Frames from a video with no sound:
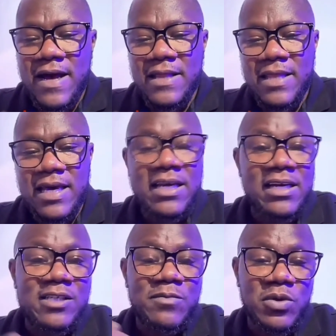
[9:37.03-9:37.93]
their
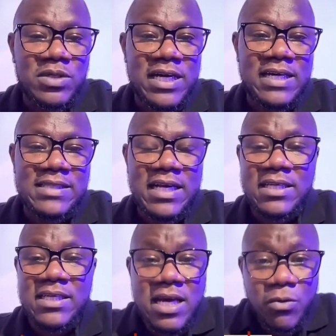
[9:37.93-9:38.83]
English broadcast,
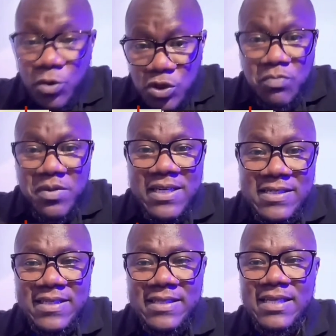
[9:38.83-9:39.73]
and would you be
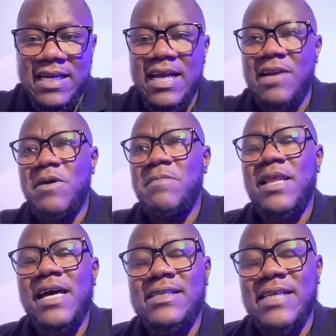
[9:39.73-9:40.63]
interested? And I remember
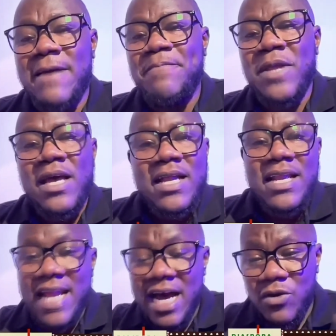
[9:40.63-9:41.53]
that time,
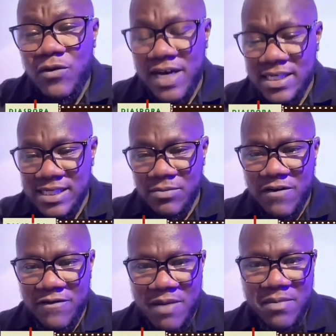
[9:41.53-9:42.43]
none of us in my
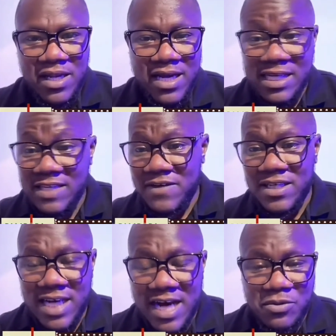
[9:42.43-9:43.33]
family had
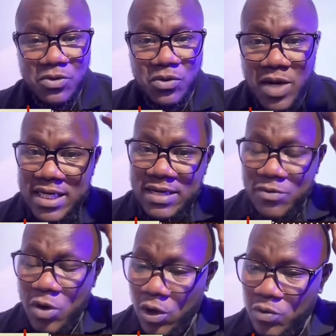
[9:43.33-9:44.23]
even come to
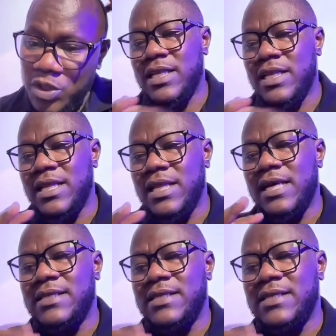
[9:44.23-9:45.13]
Rwanda. All we knew about
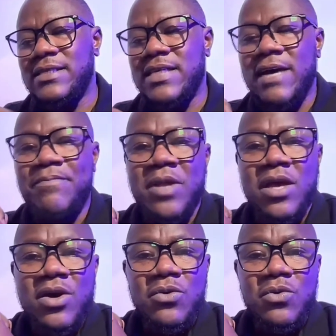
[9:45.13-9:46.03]
that time
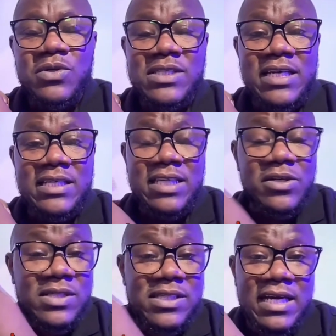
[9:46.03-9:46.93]
was the
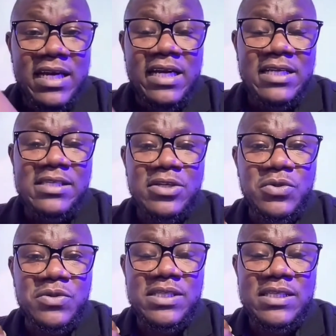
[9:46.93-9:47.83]
genocide against the
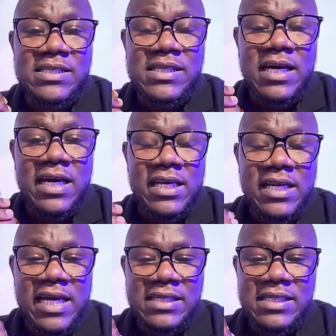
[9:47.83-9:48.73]
Tutsis in
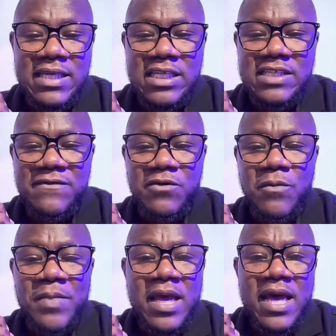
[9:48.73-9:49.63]

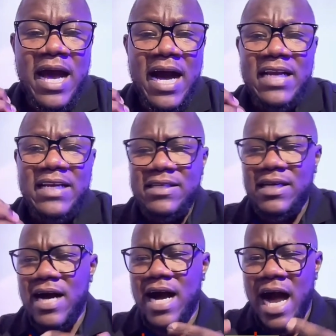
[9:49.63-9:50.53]
1994. And
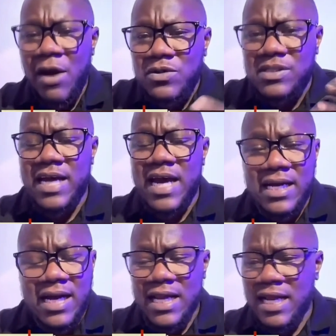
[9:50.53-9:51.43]
I was
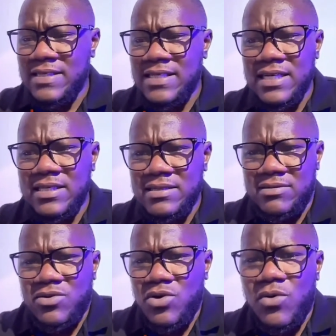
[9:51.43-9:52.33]
young, and I said,
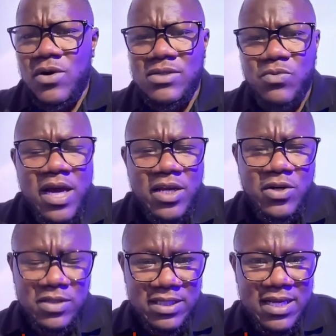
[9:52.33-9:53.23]
you know what, why
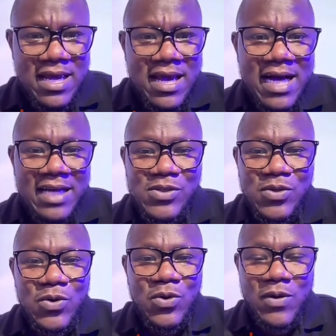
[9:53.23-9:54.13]
not? And
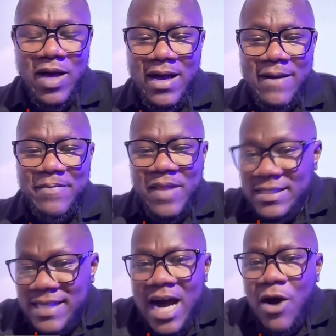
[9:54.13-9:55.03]
so
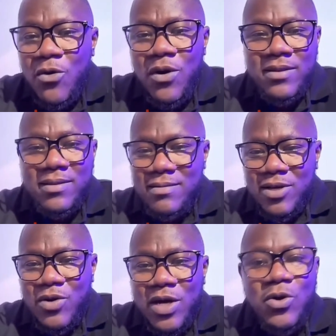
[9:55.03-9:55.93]
that's how,
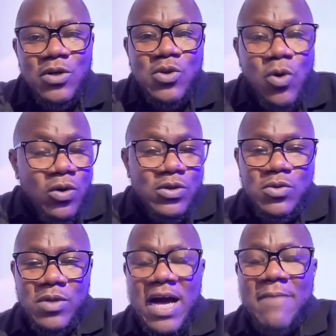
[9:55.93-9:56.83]
I got called
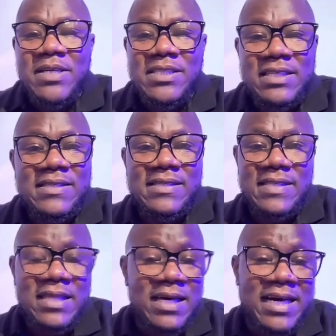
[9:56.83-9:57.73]
to come and just
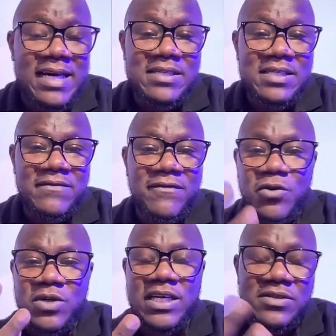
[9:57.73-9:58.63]
see the country,
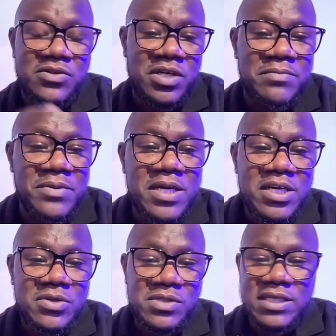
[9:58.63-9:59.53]
4 days trip
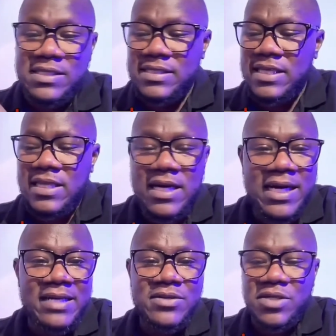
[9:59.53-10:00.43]
to just see the
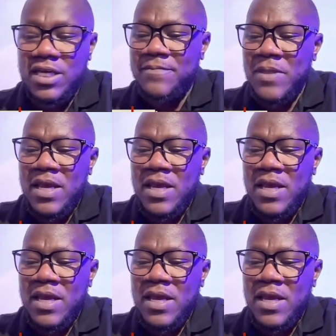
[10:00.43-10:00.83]
country,